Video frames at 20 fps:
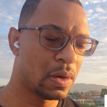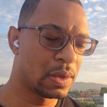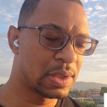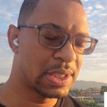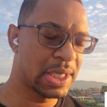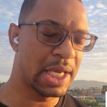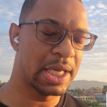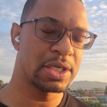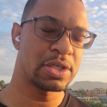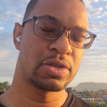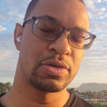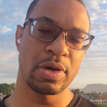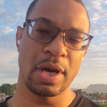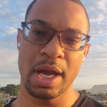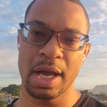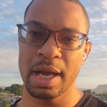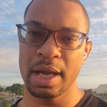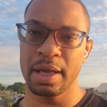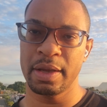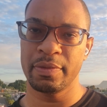test
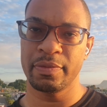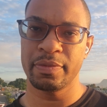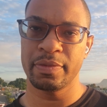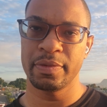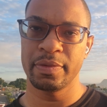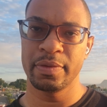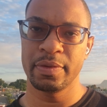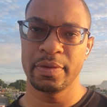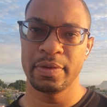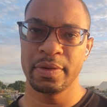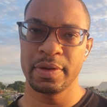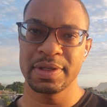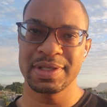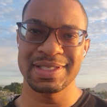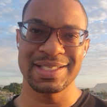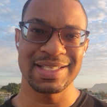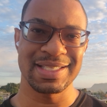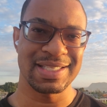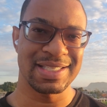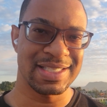drive,
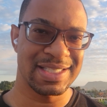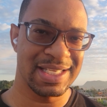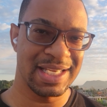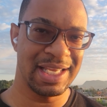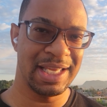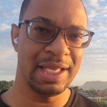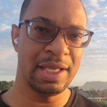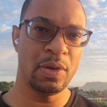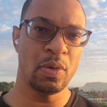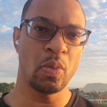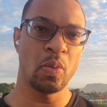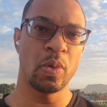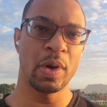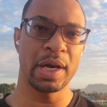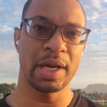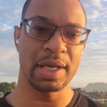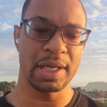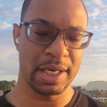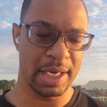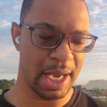to see
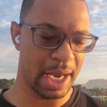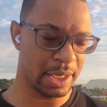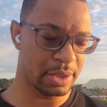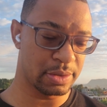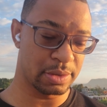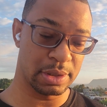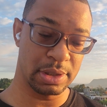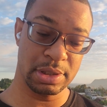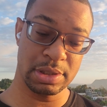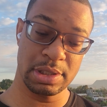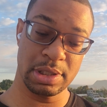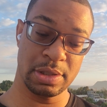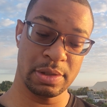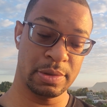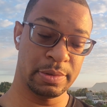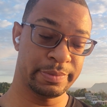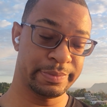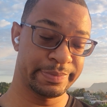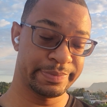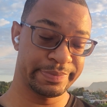what it can actually
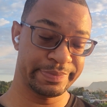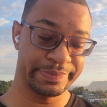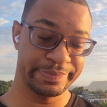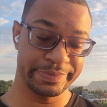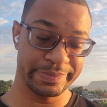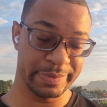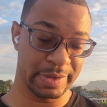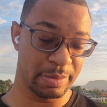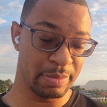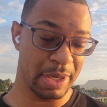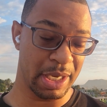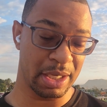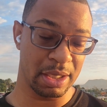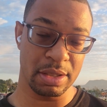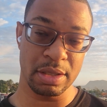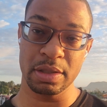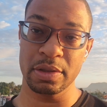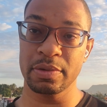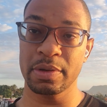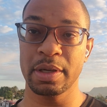do. They're making
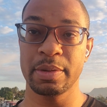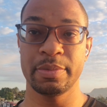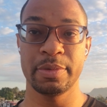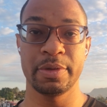all the right